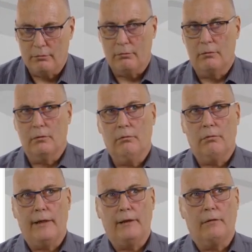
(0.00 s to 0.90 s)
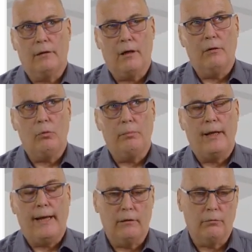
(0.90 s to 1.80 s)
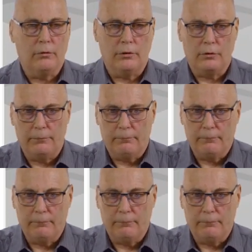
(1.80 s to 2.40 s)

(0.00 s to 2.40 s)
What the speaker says: Lagging. The current will be lagging the voltage, sorry.